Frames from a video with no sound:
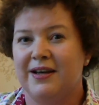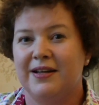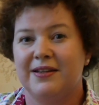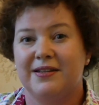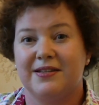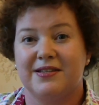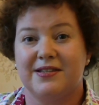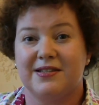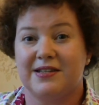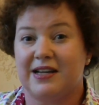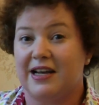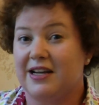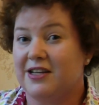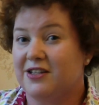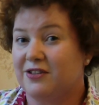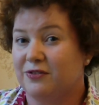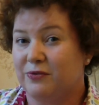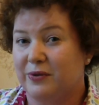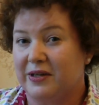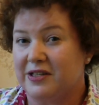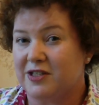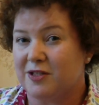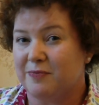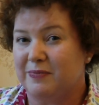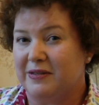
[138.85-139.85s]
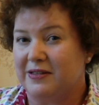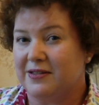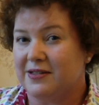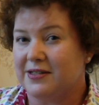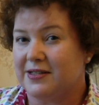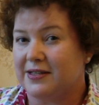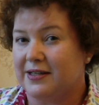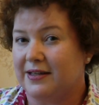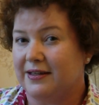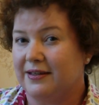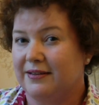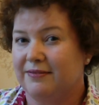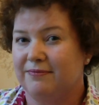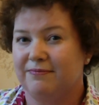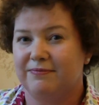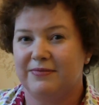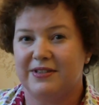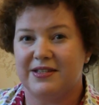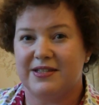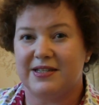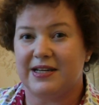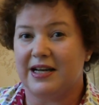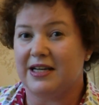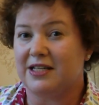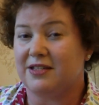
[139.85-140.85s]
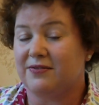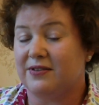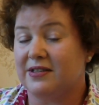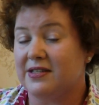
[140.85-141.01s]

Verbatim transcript: the state of Westminster, the state